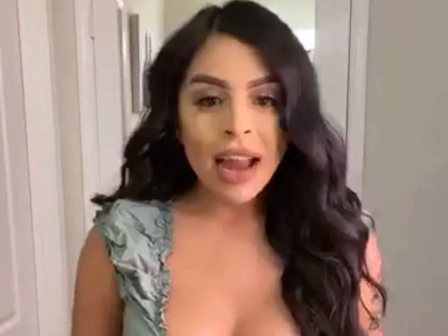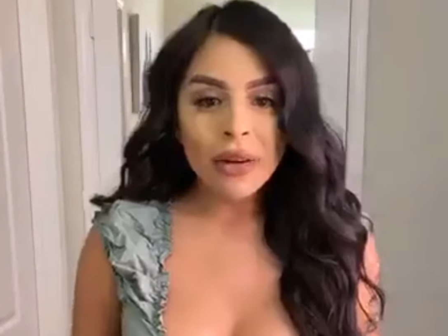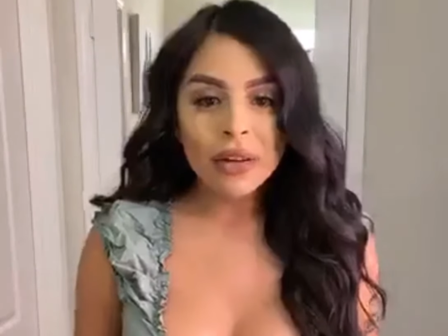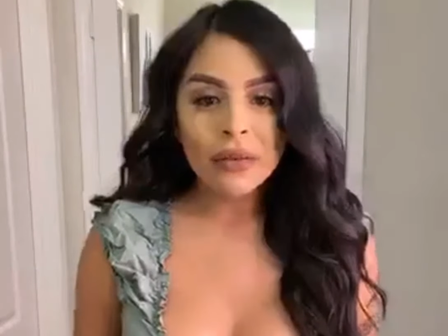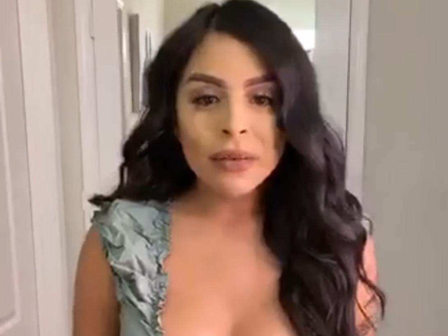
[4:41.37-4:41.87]

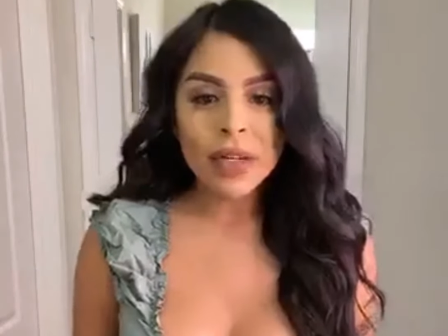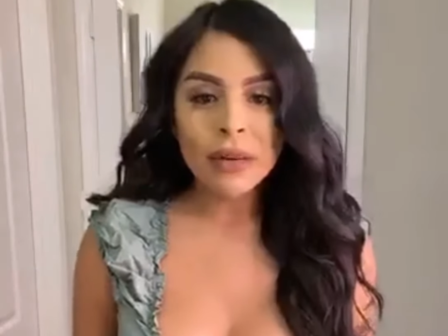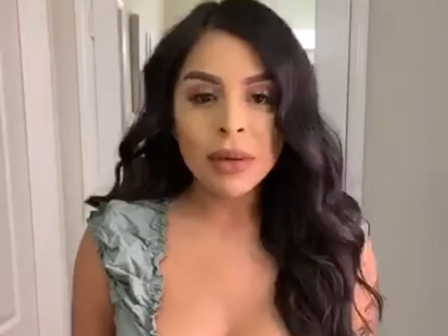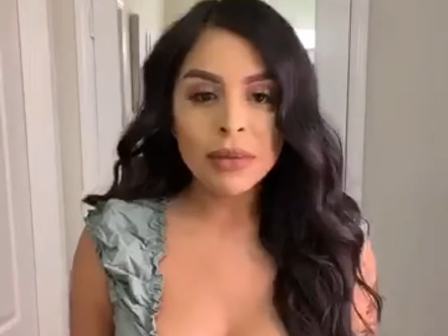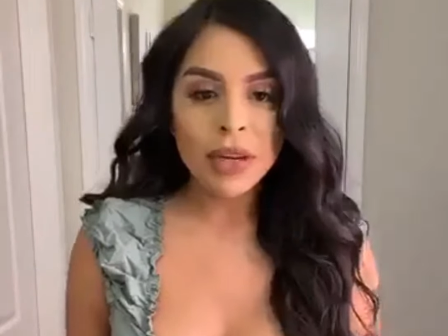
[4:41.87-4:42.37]
I ordered from
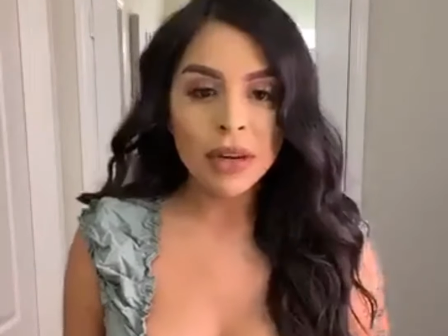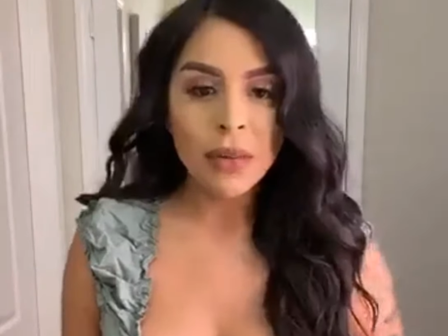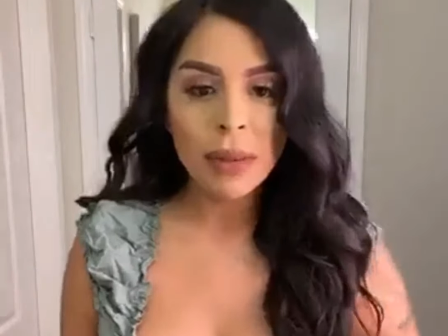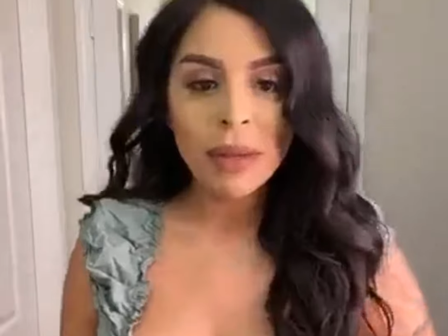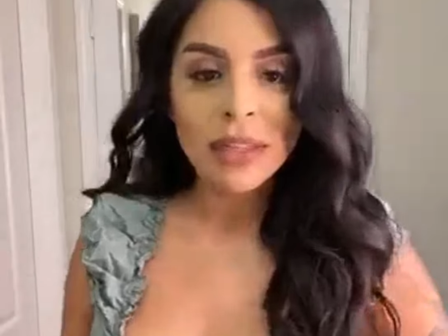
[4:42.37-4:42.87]
Shein, but I'm trying
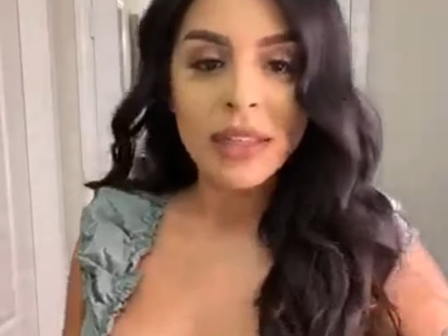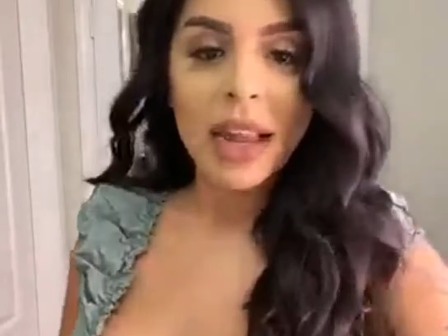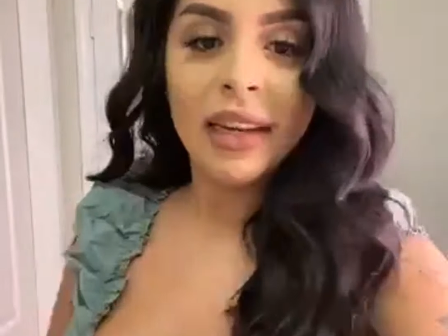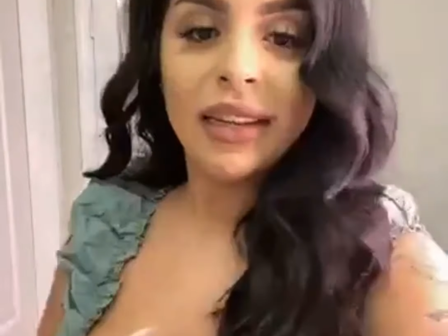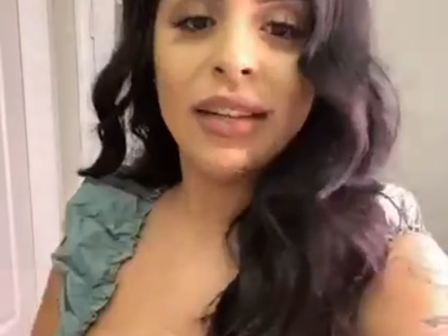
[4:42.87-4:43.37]
to wait because
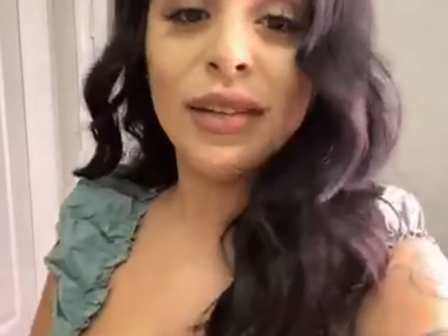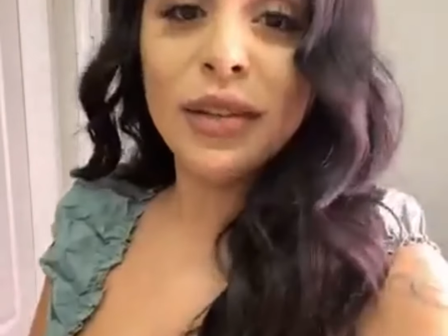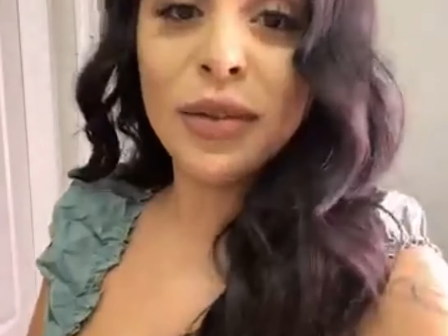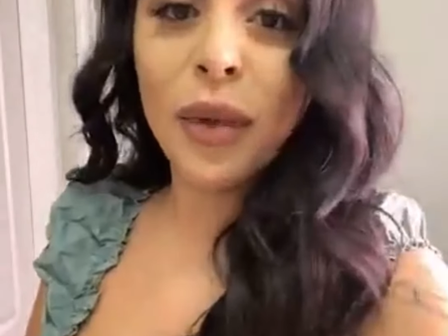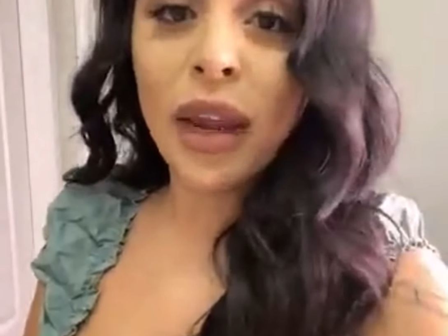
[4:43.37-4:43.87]
I need to
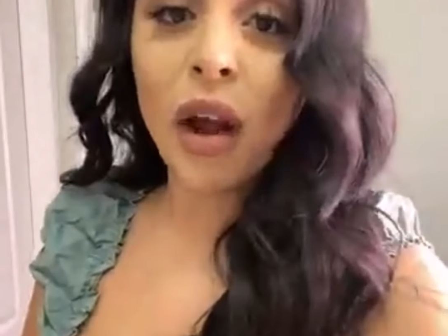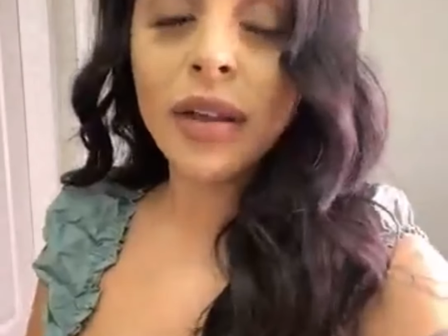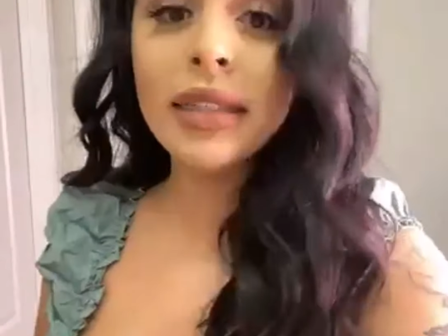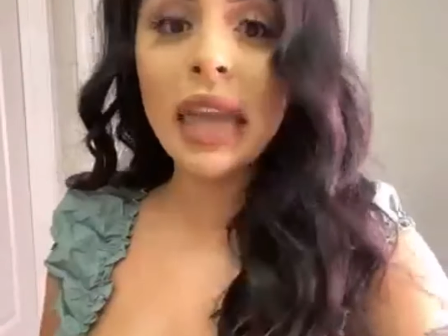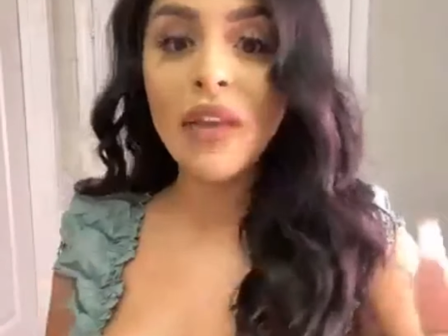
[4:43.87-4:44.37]
lose weight.
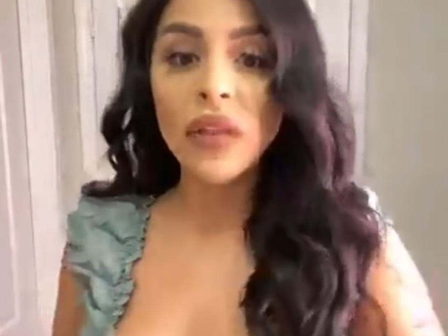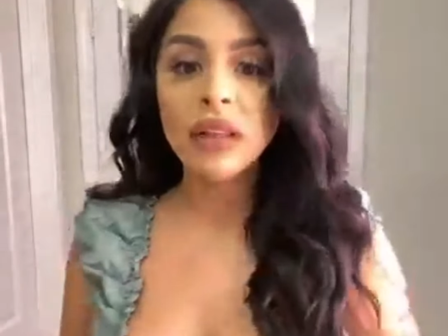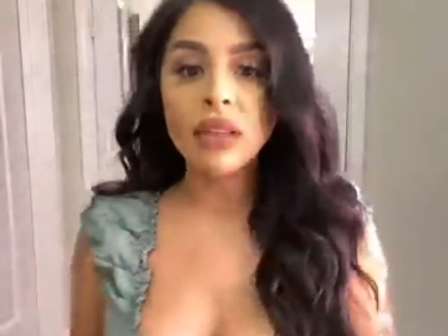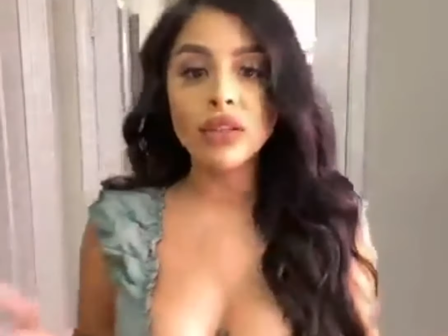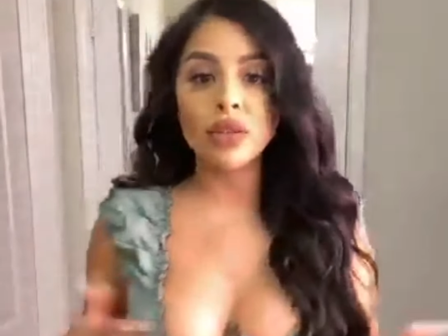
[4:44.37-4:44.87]
Honestly, I
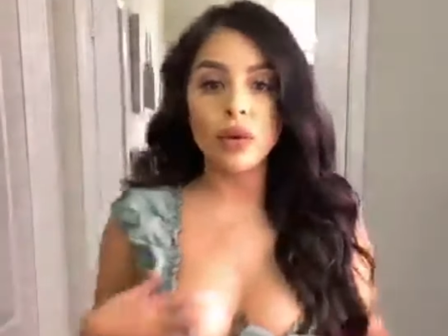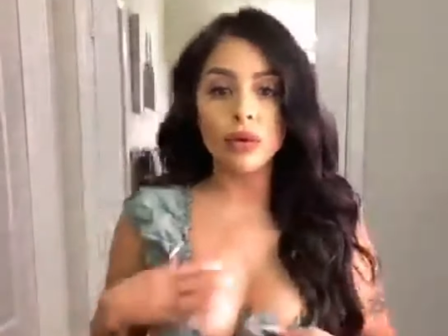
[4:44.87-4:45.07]
feel like they're